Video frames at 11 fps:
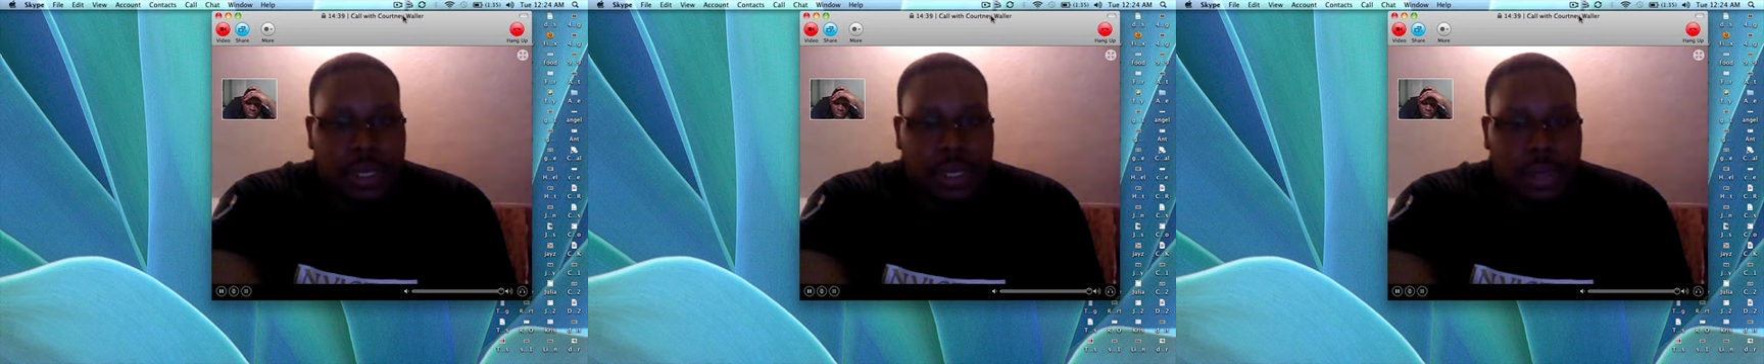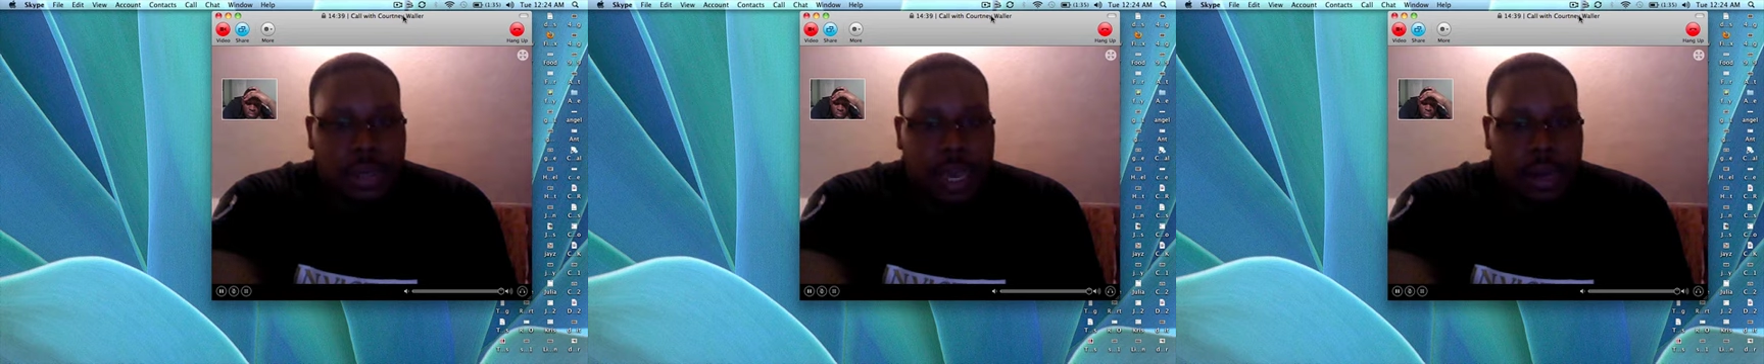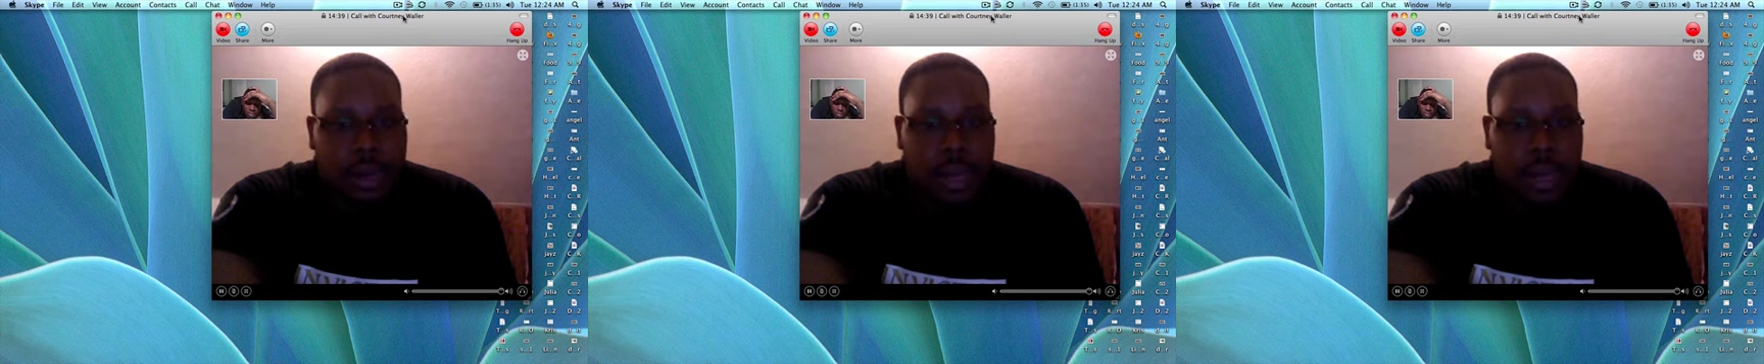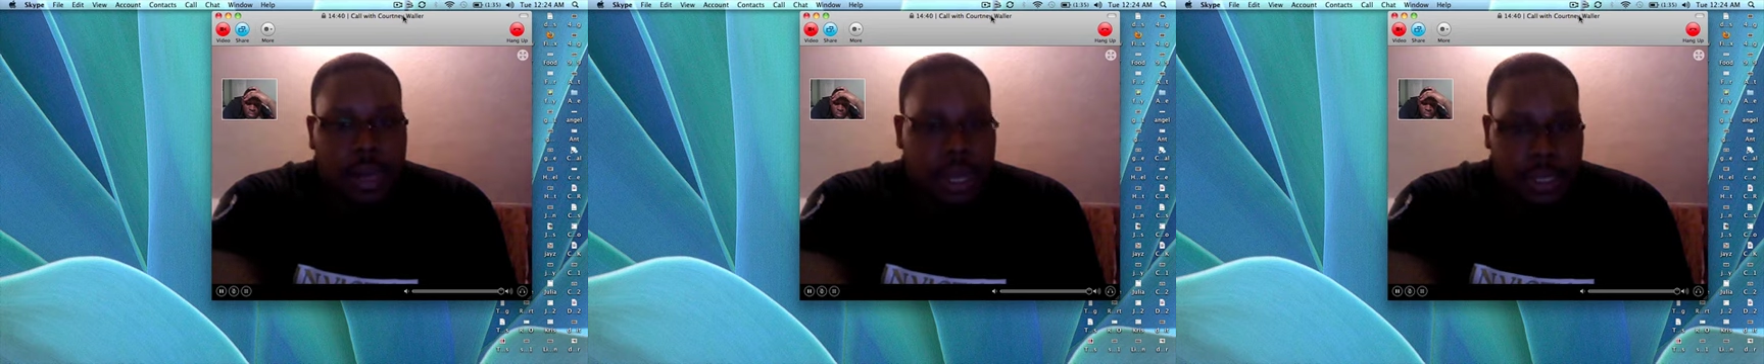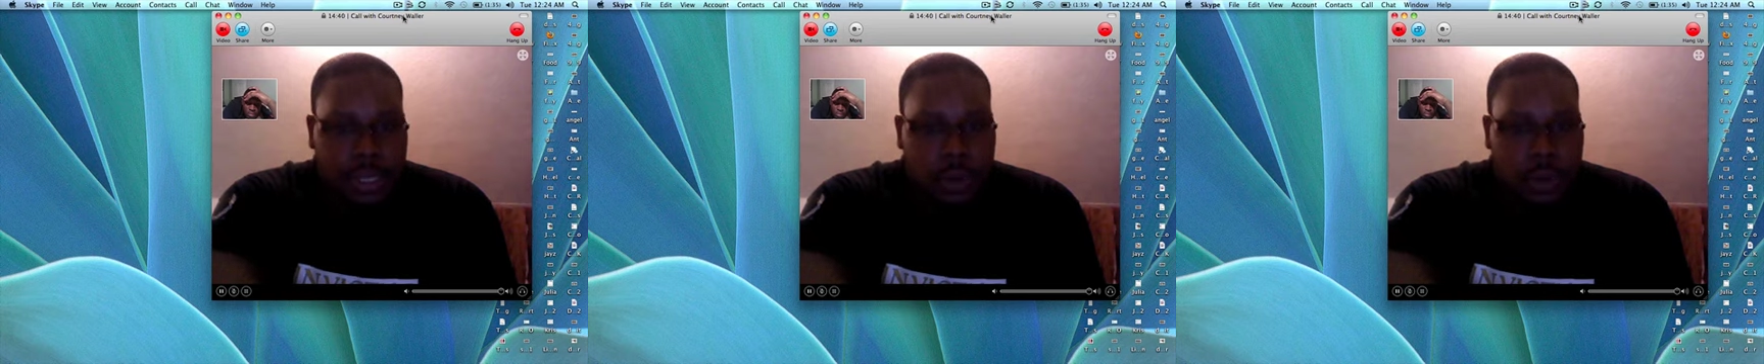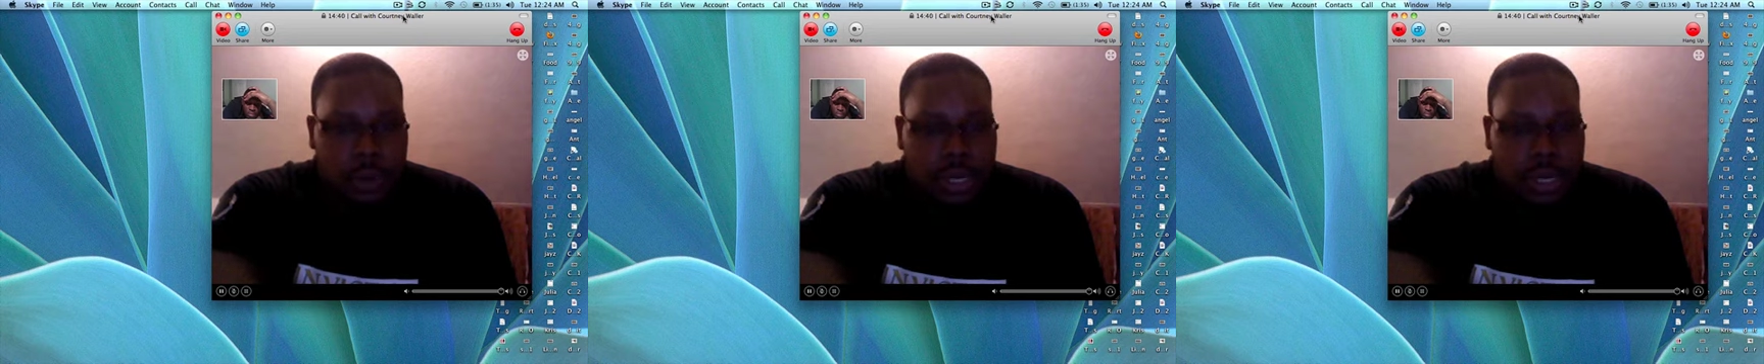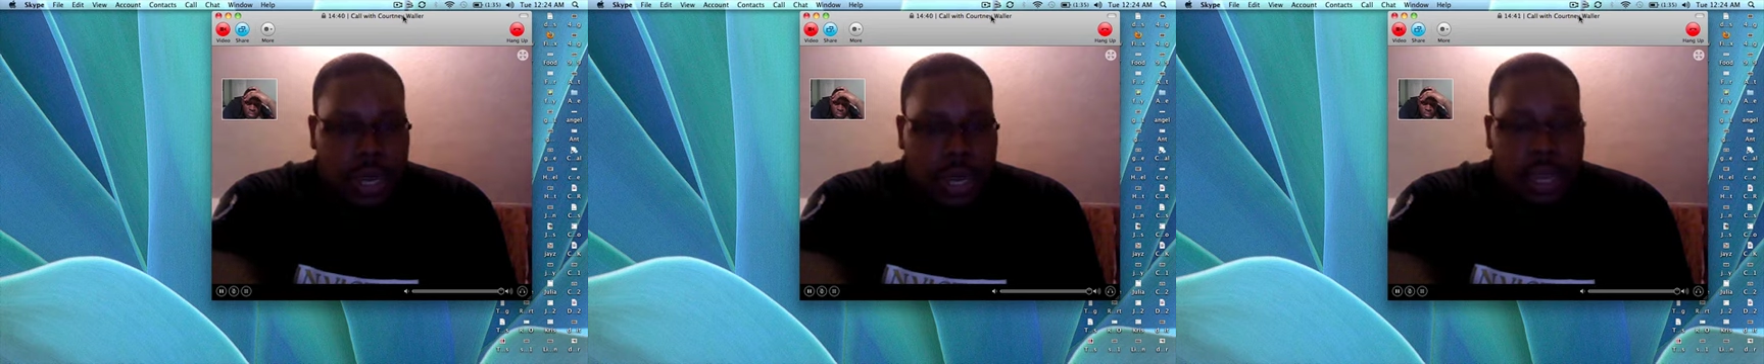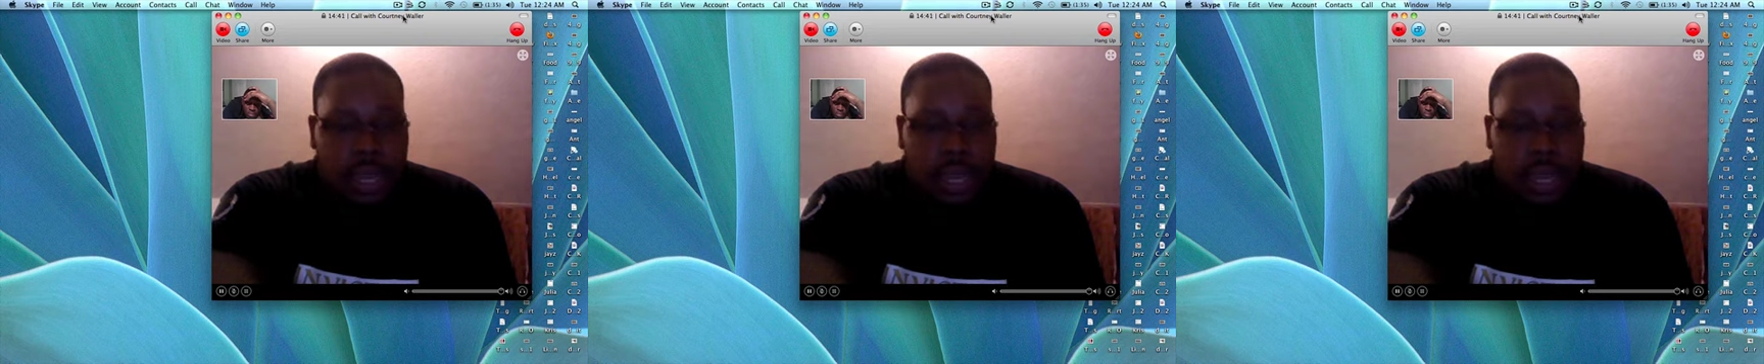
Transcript: as you can and just cripple the deck,